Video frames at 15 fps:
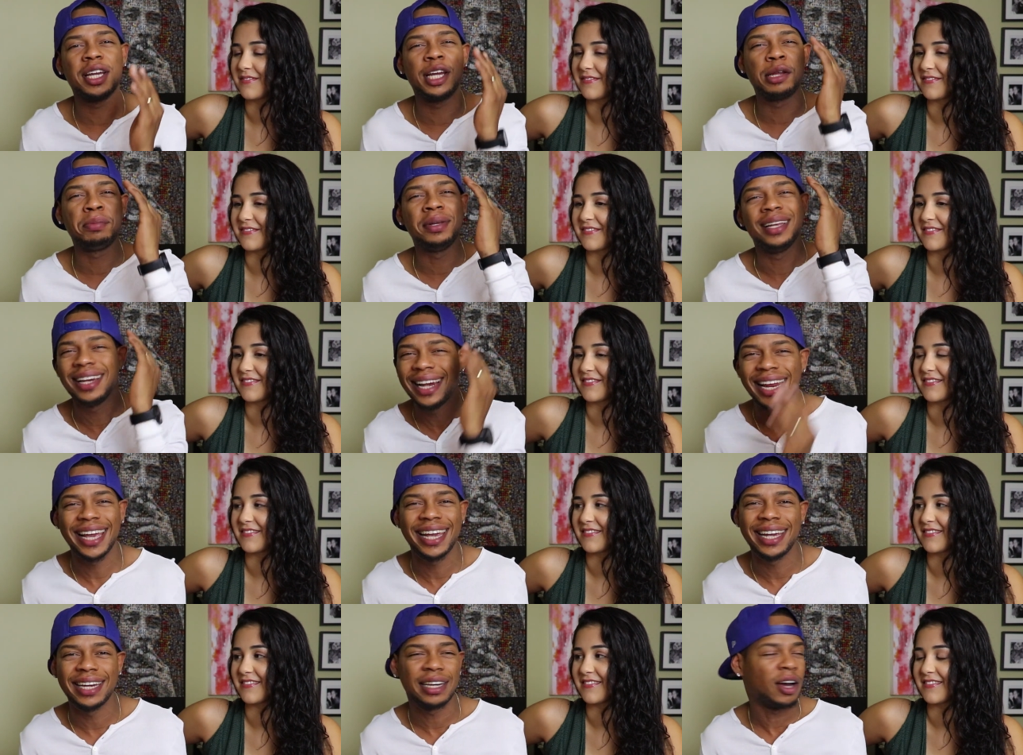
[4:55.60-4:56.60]
Speaker 1: are gonna be
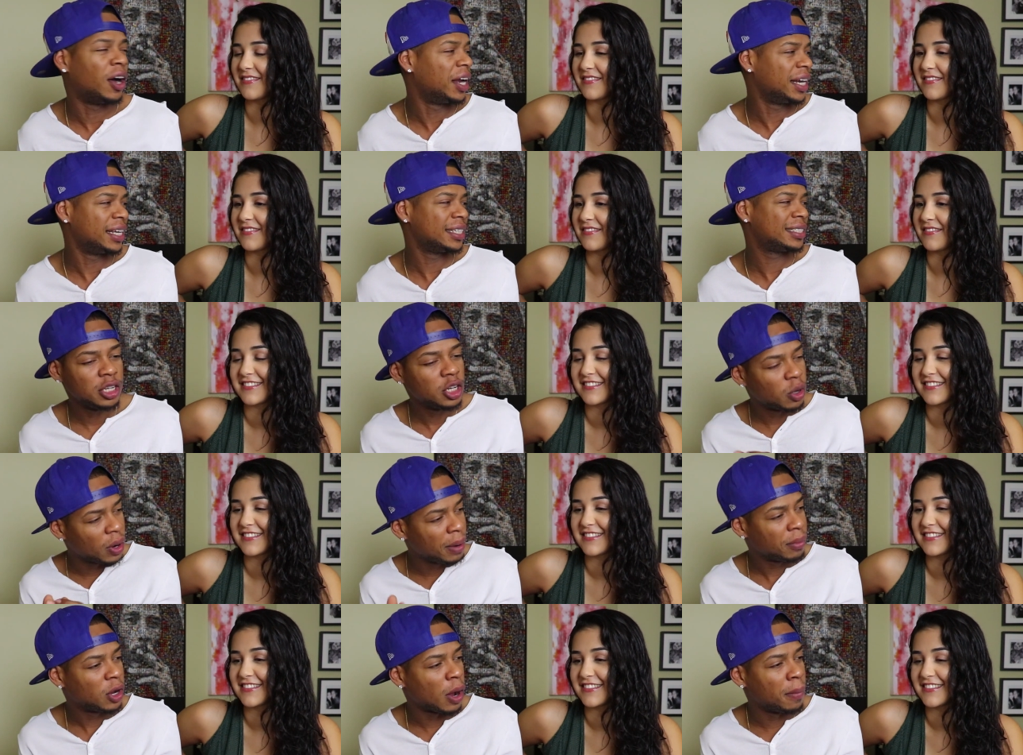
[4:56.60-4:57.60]
laid on it. You know I'm
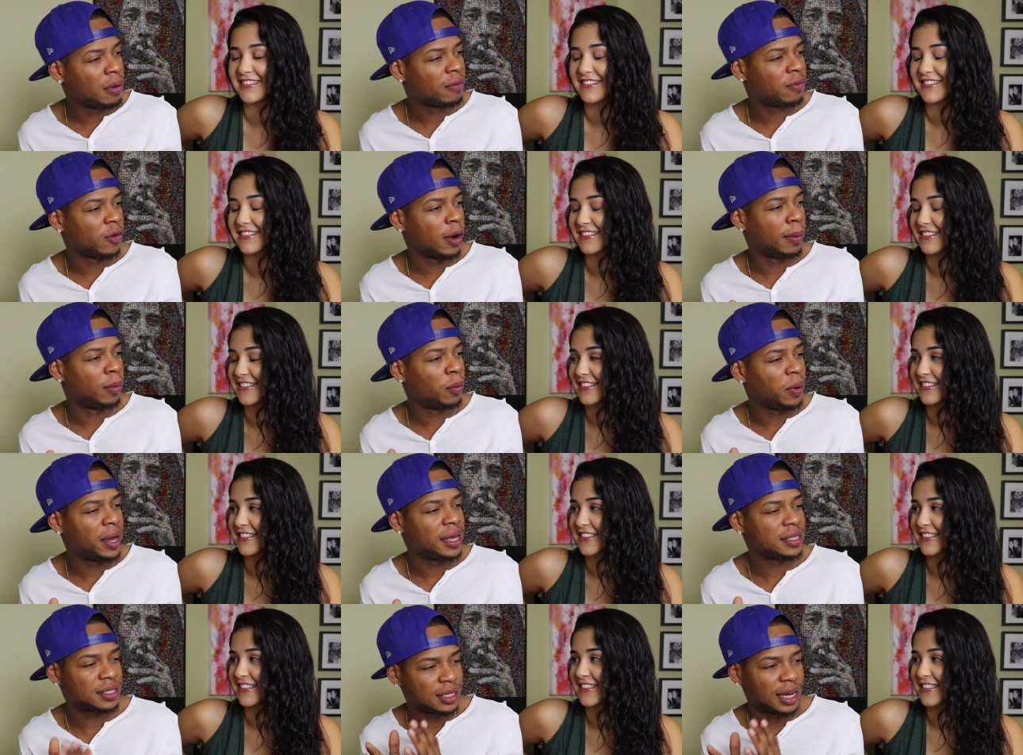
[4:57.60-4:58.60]
coming from where
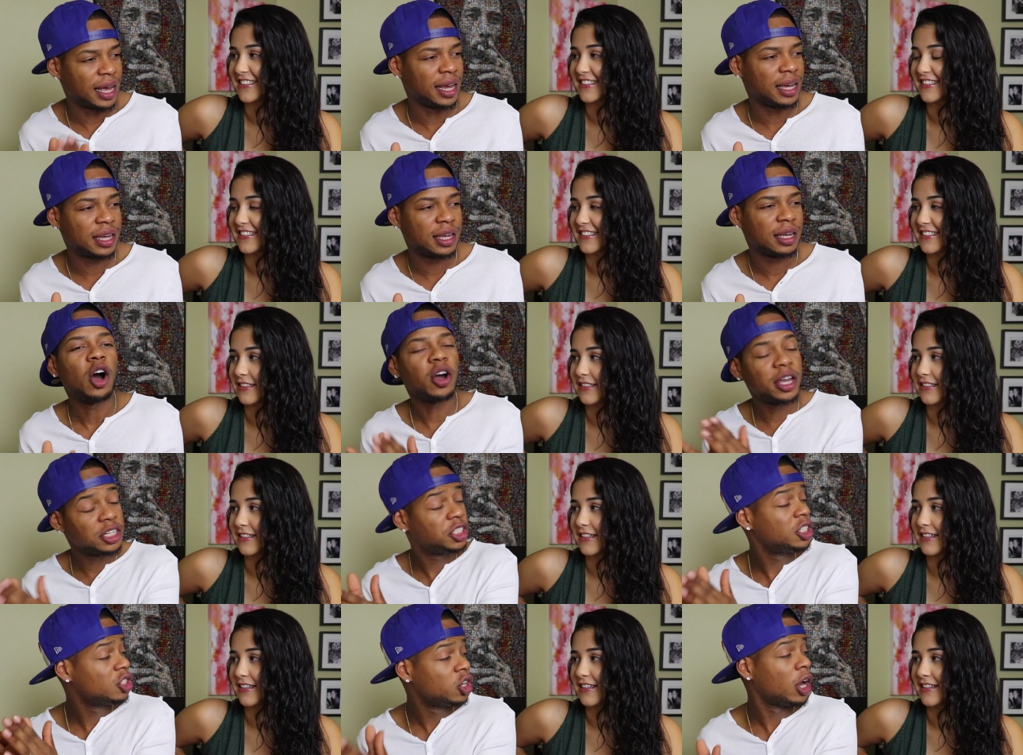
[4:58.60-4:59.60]
it's like, okay,
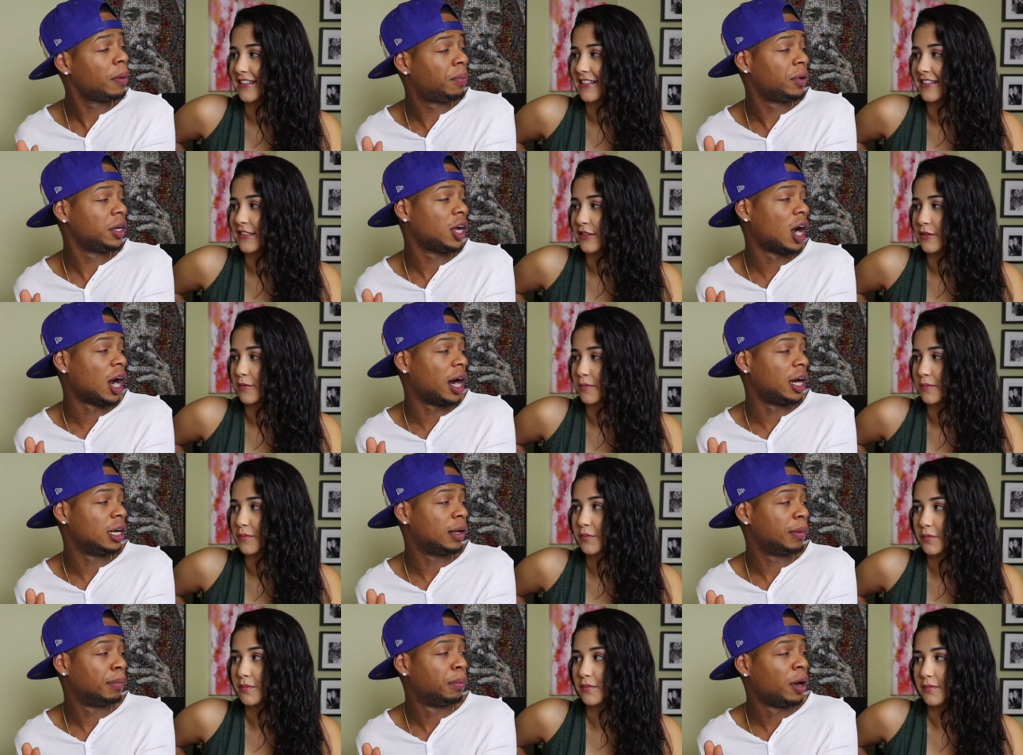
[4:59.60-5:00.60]
she's going pretty hard,
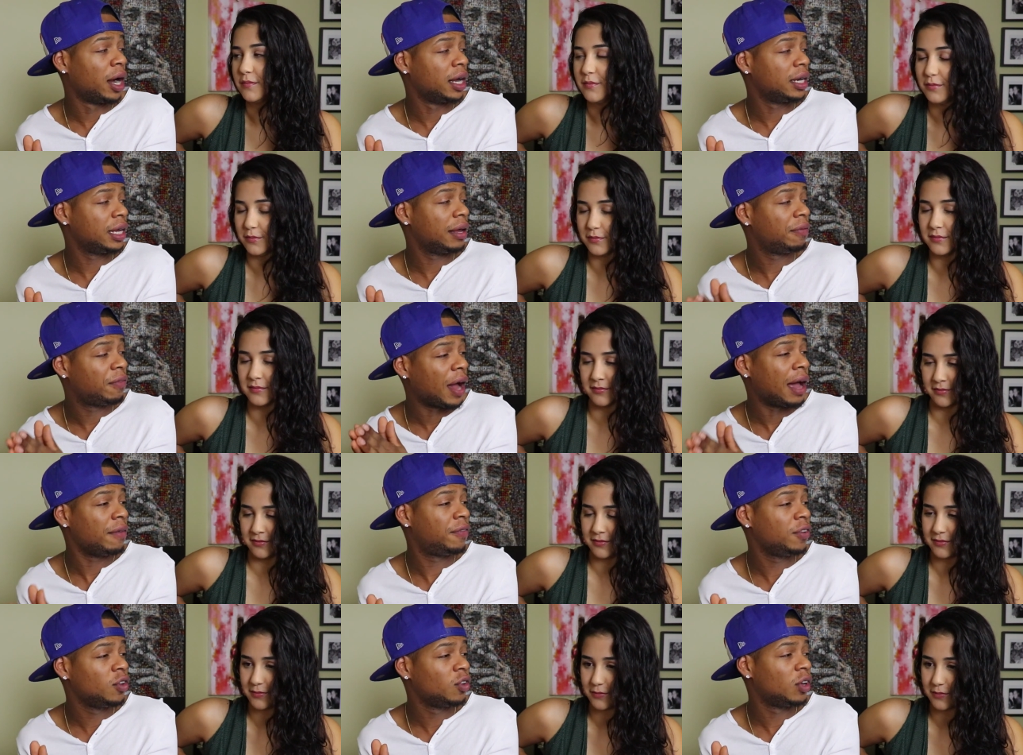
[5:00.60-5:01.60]
but if mm -hmm. I mm-hmm.
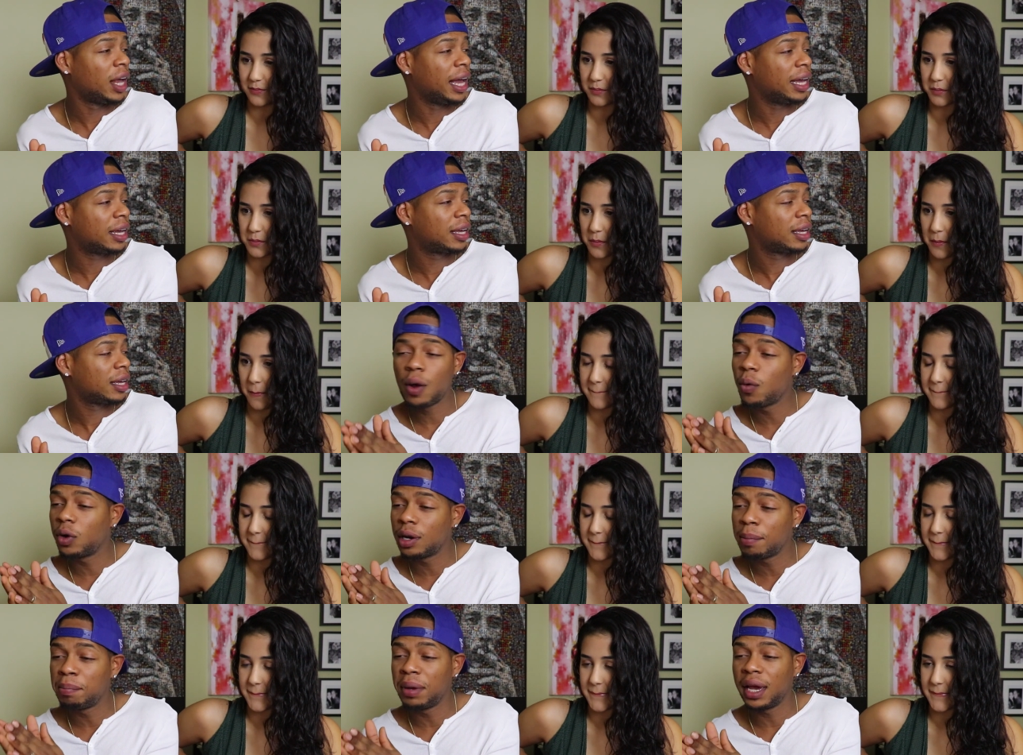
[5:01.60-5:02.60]
feel like it would
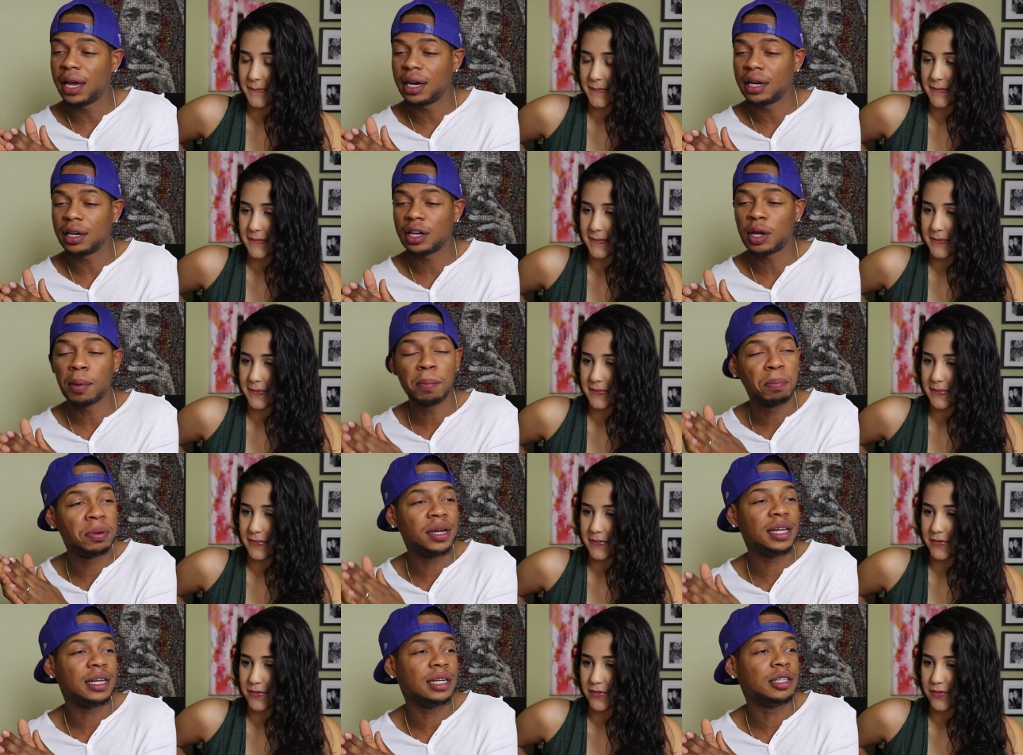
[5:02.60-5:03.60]
have been
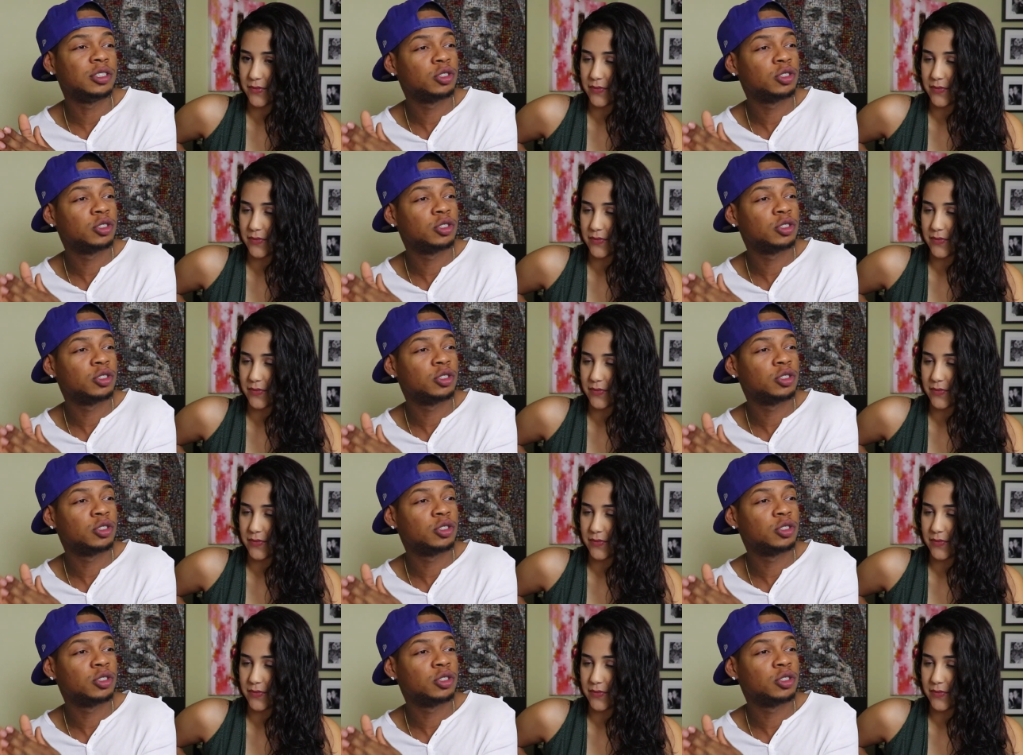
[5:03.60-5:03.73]
completely